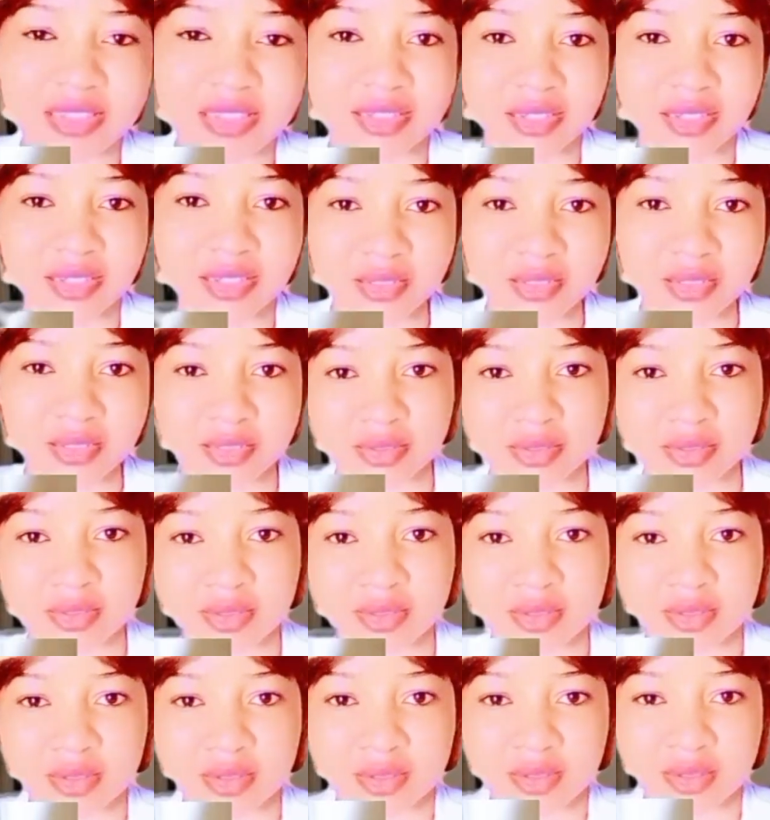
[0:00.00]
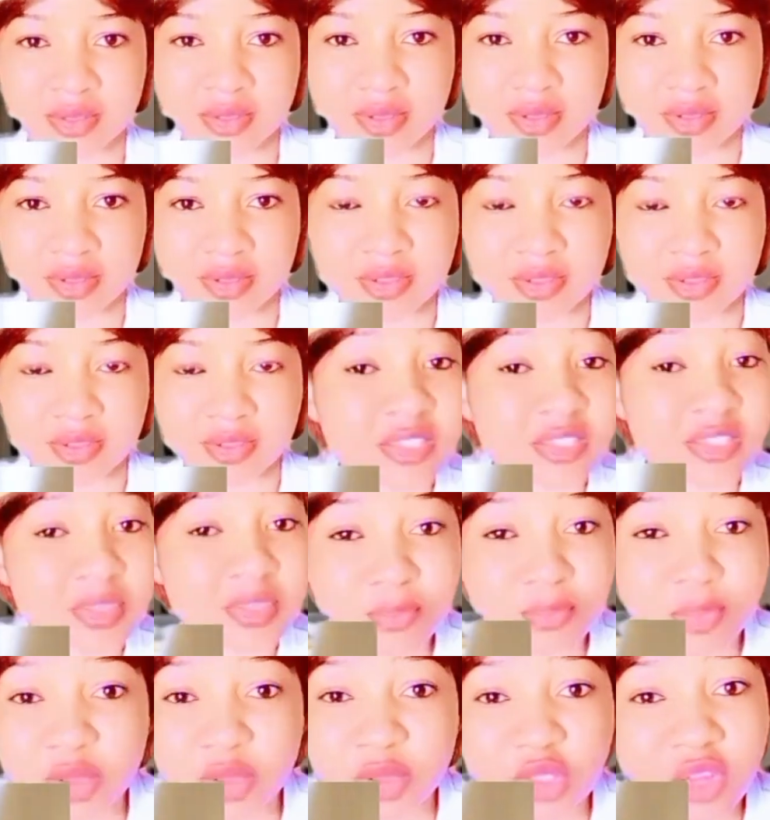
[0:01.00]
if you stopped acting?
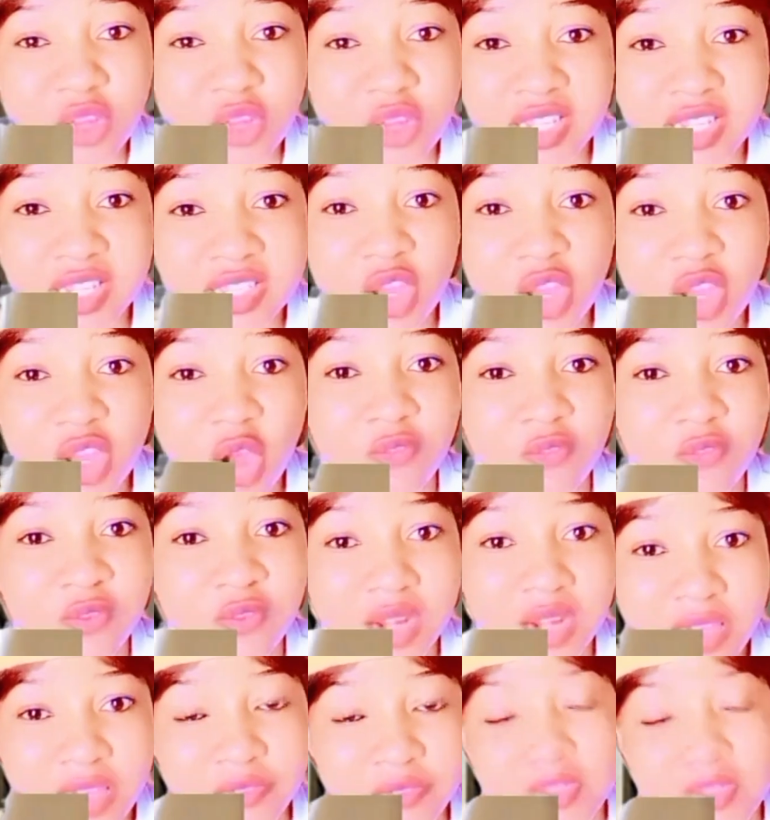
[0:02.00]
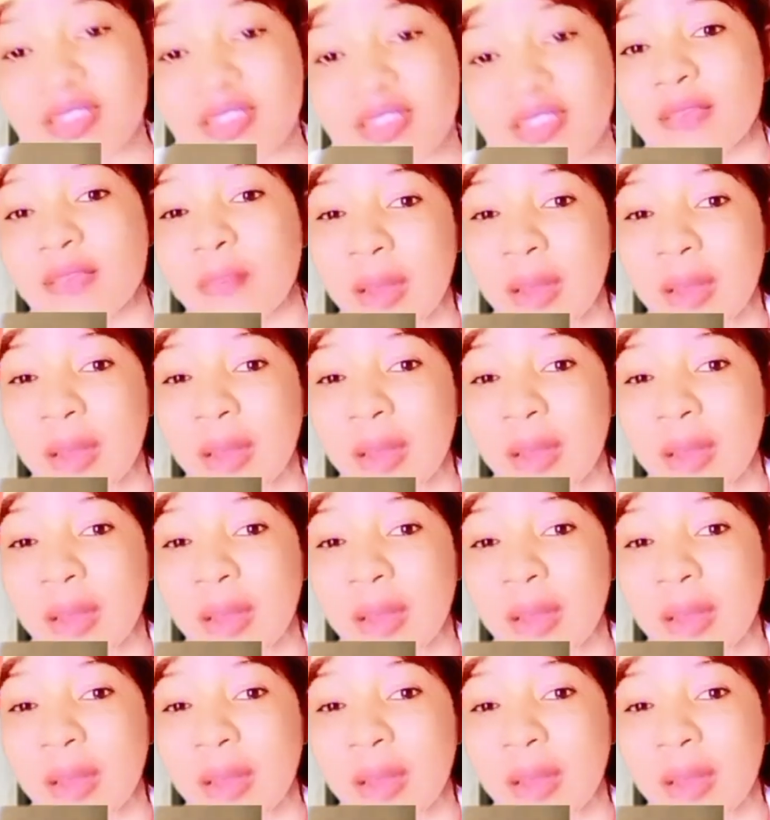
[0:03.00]
What if you sat in a room